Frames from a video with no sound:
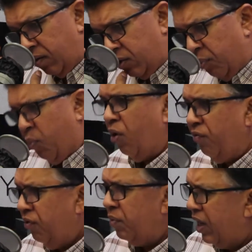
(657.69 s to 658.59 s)

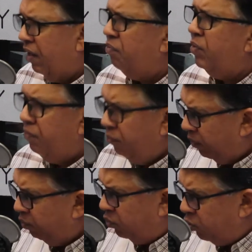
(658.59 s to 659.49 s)
support from the
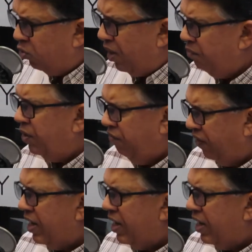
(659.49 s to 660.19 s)
government through government